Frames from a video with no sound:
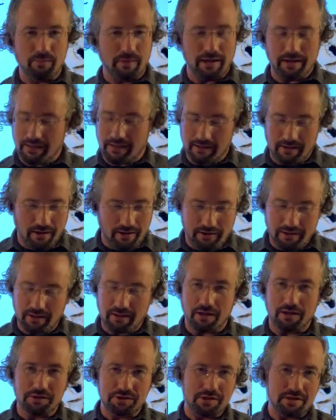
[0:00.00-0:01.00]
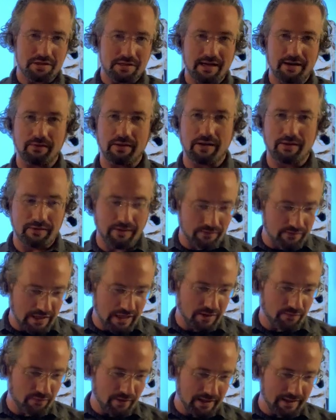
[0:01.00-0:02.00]
By archaeologists have
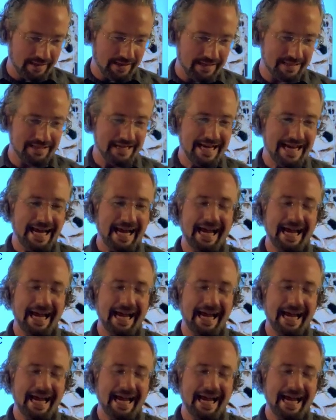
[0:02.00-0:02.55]
identified this.